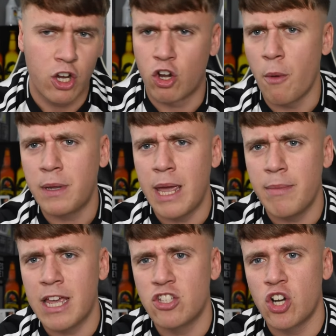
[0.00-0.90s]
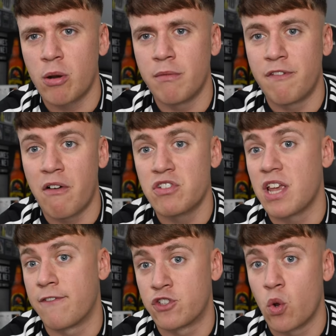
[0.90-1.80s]
cup game against Nottingham Forest.
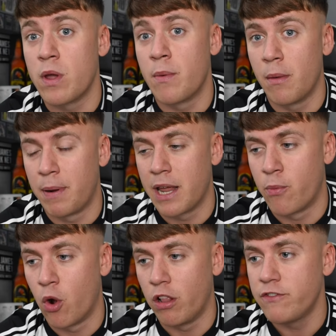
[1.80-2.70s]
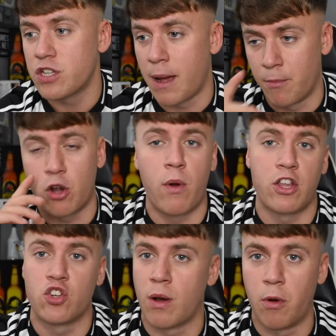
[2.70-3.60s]
If so, he will play Wolves. I'm not
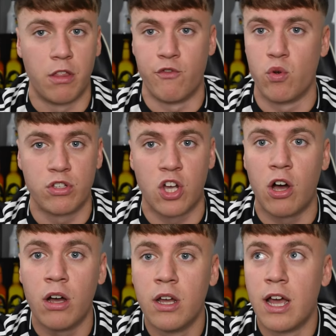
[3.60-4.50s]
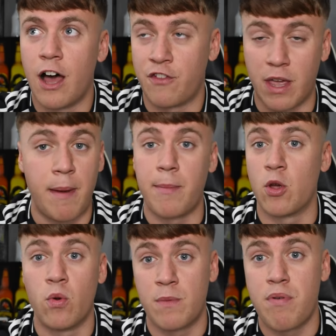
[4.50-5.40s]
quite sure what the rules are. I think it might be
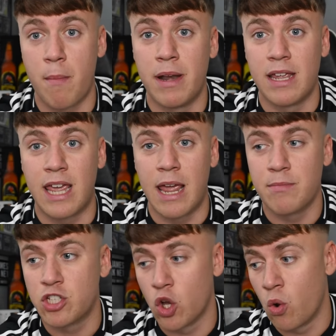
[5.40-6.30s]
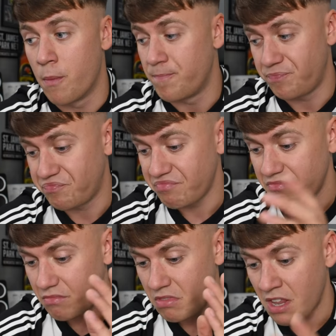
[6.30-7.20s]
only Premier League games, so
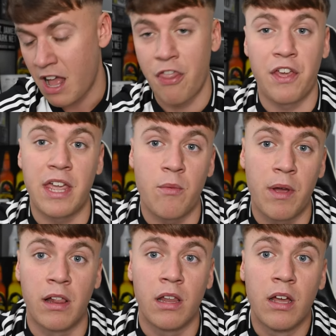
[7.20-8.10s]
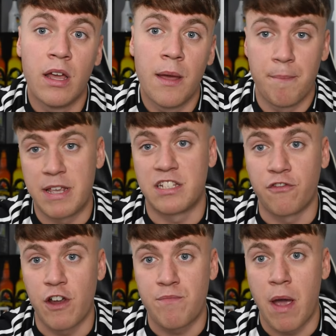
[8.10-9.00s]
I think he will miss the
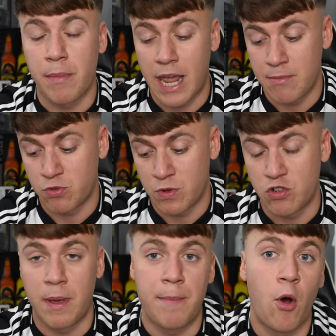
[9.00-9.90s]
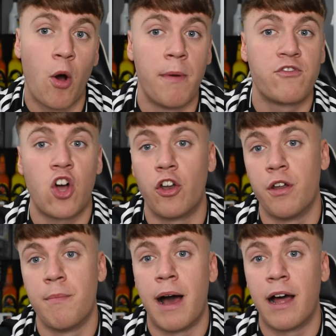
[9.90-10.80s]
three Prem games, which will be Bournemouth,
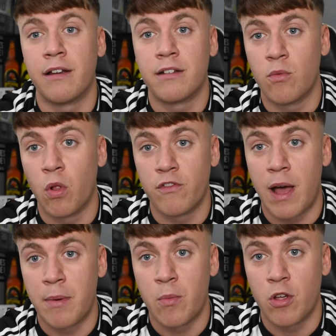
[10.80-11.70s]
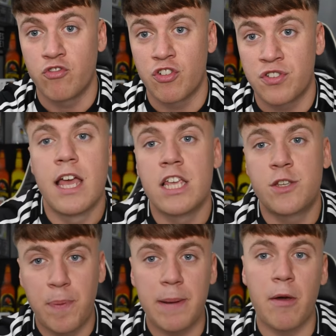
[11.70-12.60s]
Tottenham and Wolverhampton Wanderers.
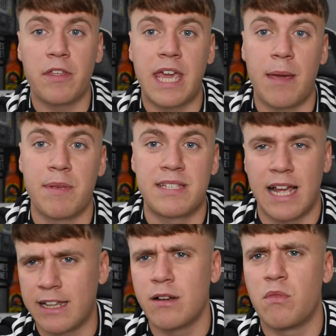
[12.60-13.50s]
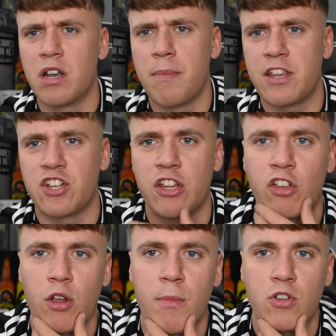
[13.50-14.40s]
Speaking about the game itself, I didn't want to mention it
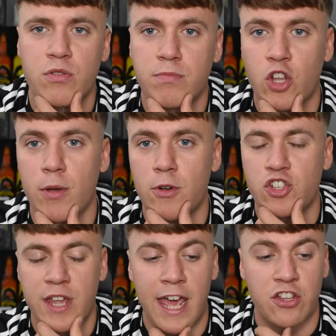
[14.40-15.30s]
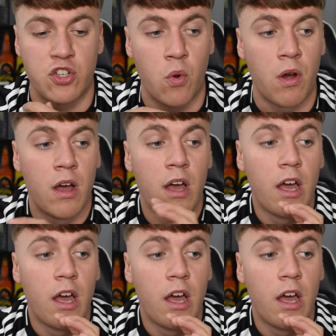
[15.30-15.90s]
too much there, so